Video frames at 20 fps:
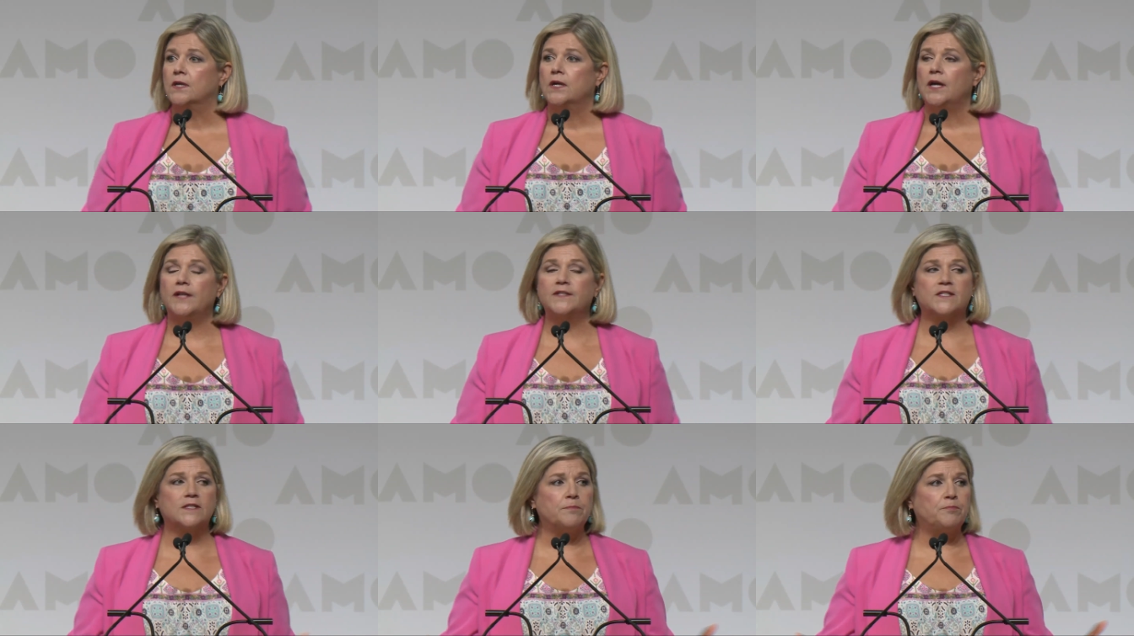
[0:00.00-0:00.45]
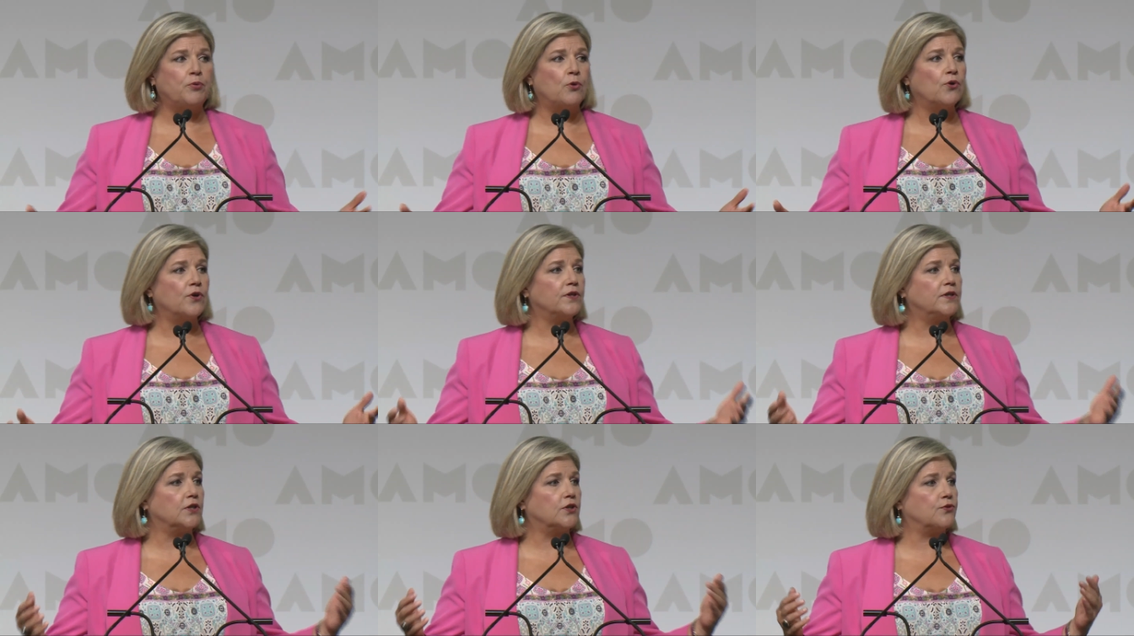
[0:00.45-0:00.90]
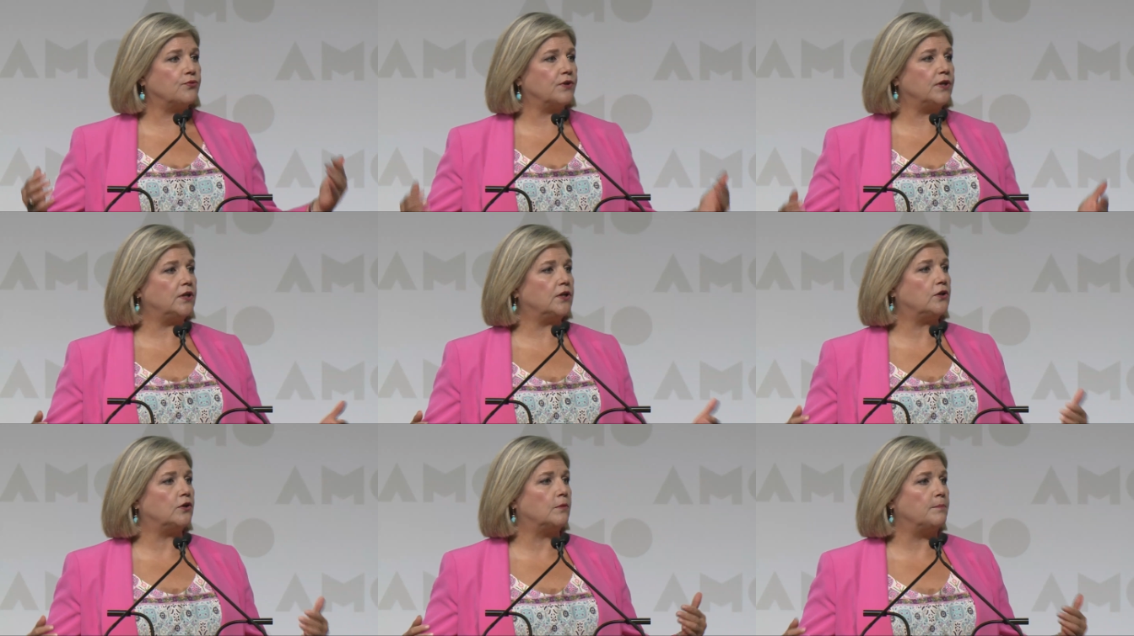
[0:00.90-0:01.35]
and support the
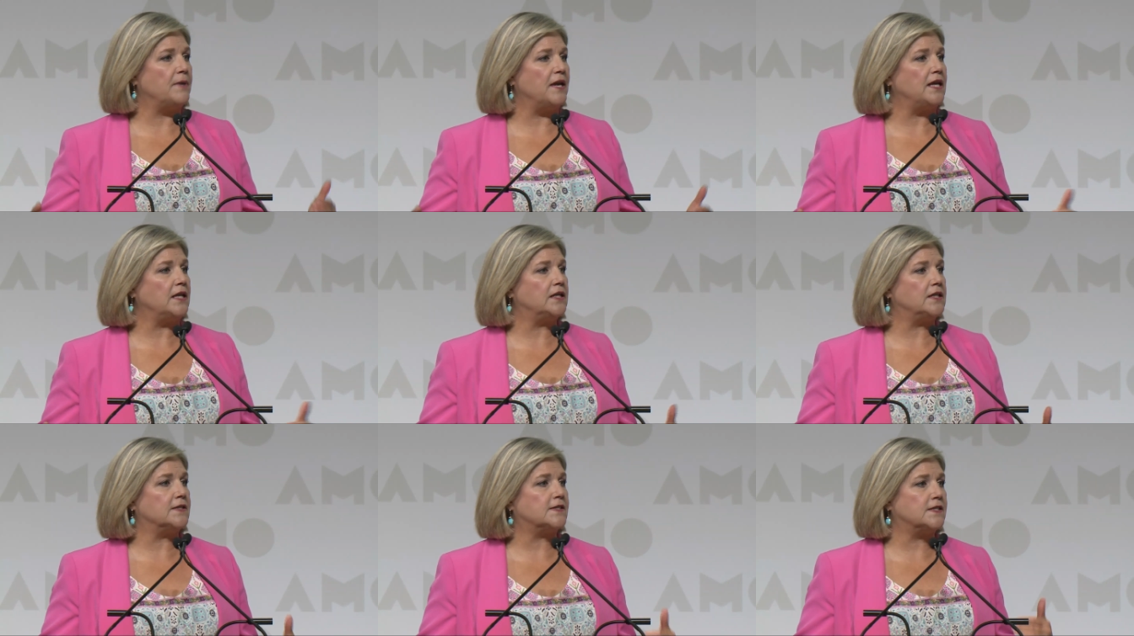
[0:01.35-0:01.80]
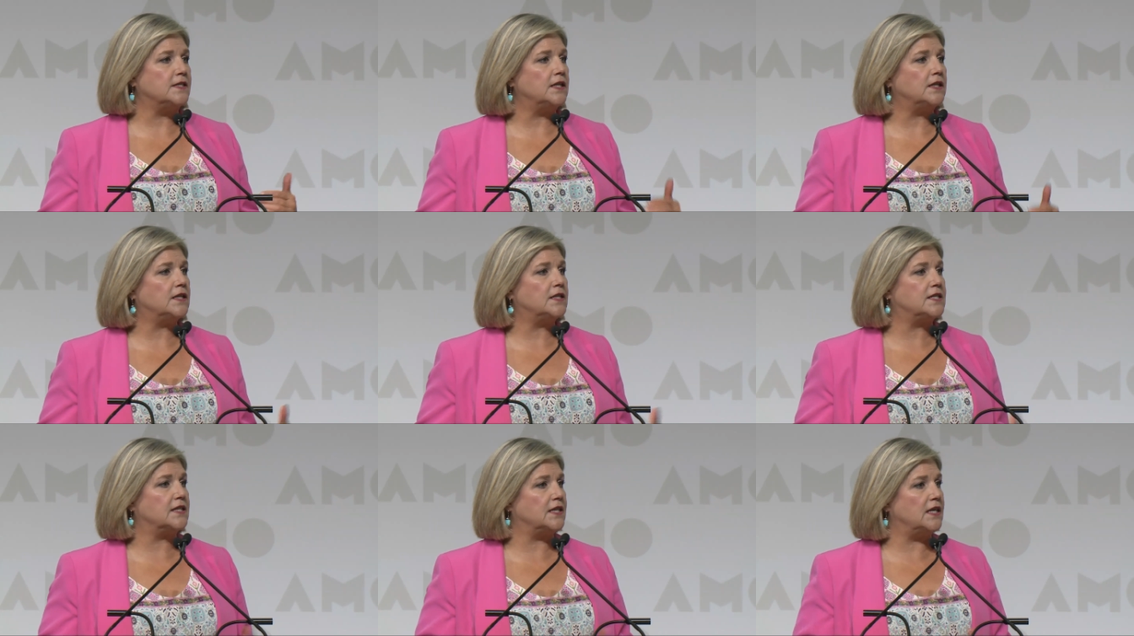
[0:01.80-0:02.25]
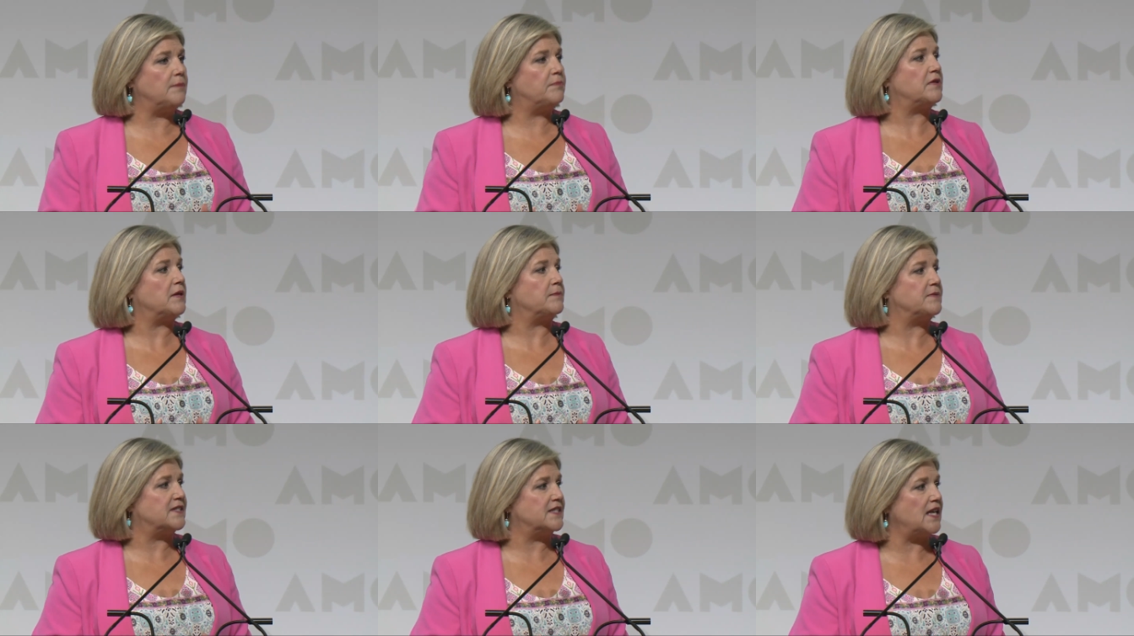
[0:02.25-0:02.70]
critical maintenance needed to keep
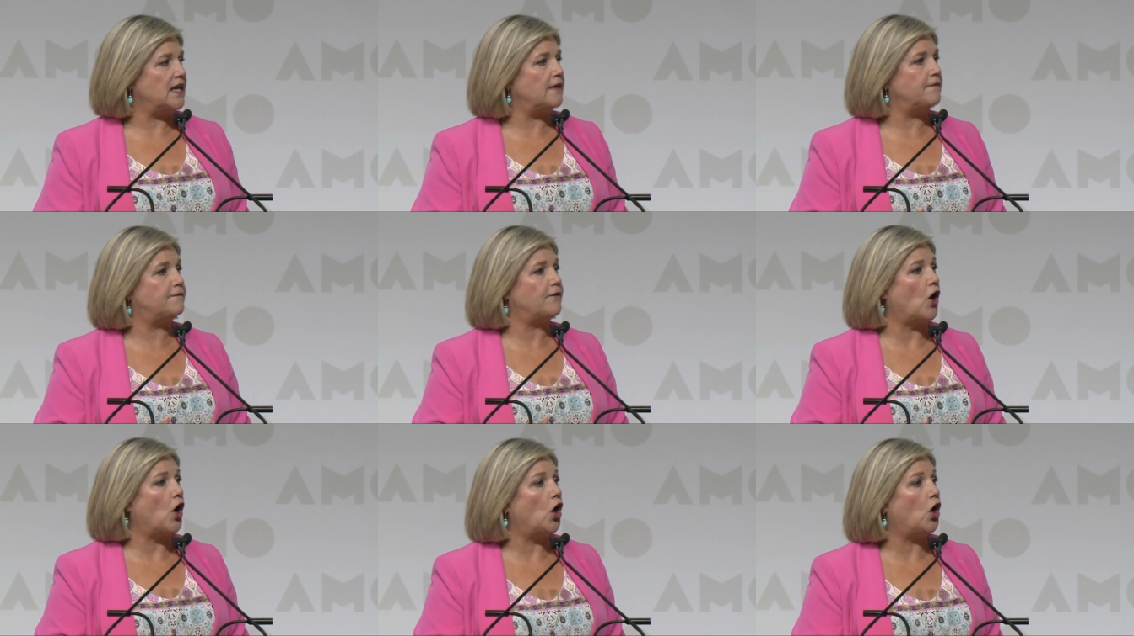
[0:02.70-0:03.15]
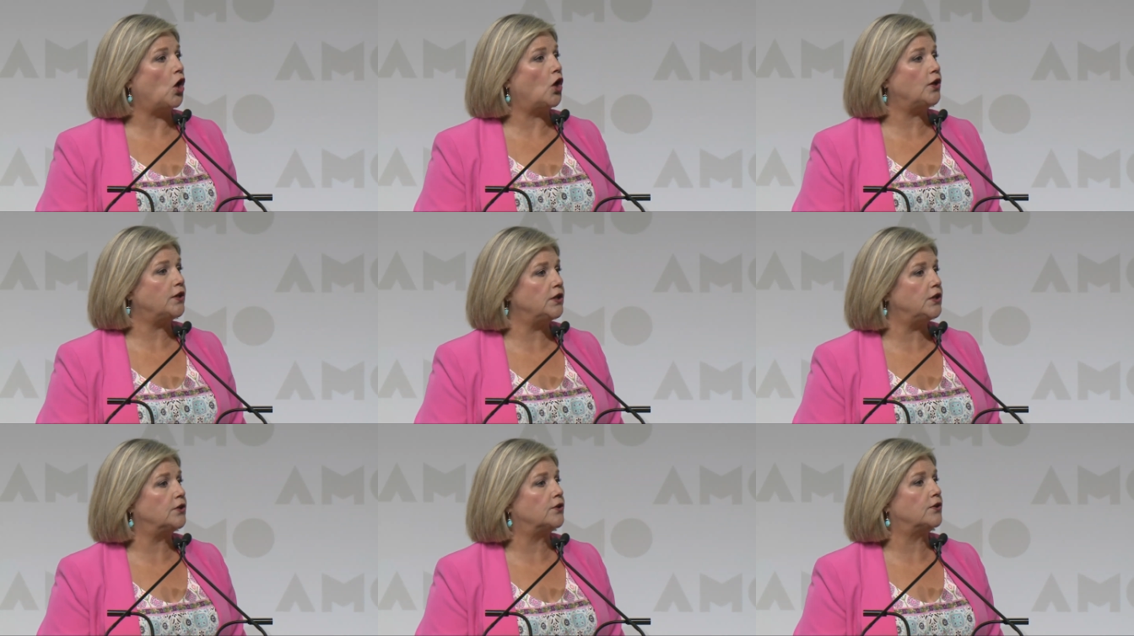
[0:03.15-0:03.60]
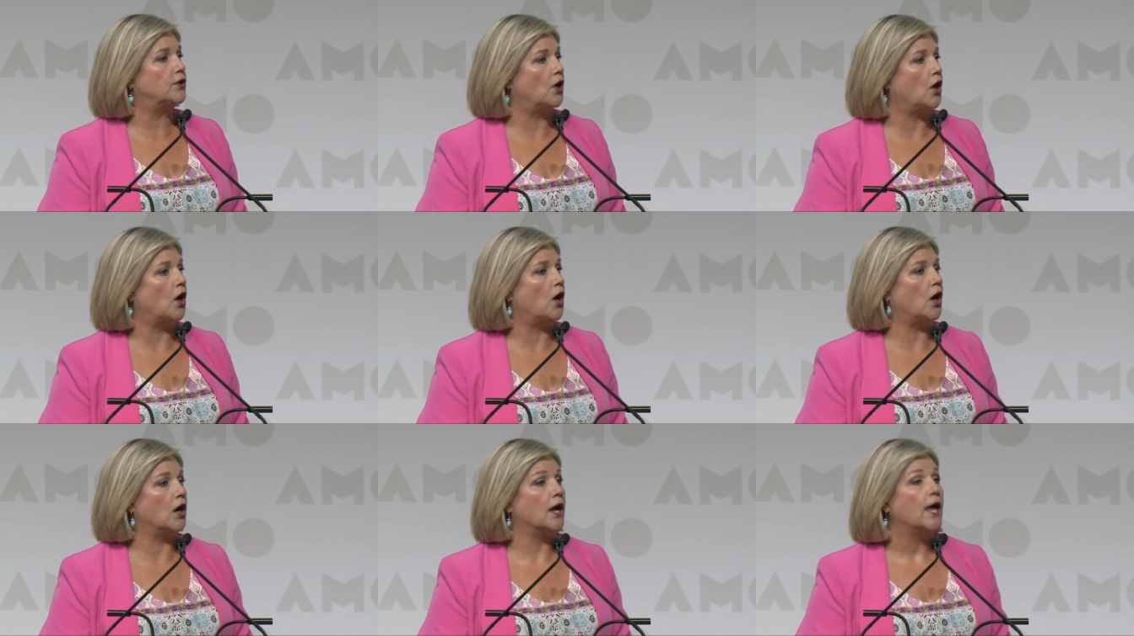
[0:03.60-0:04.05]
them safe all year
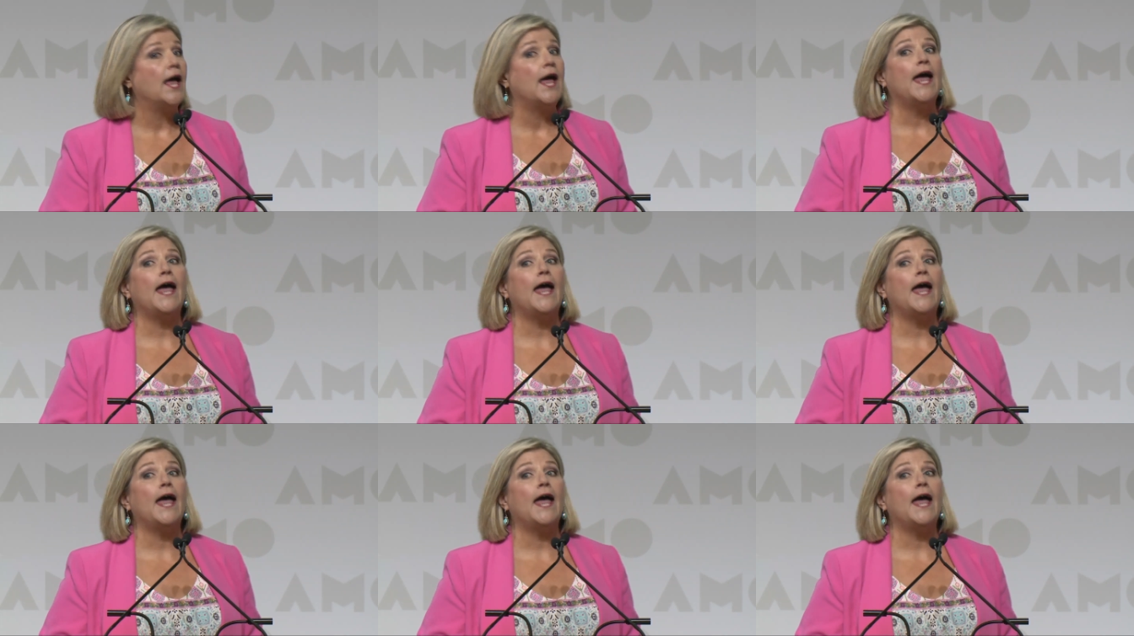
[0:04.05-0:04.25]
long.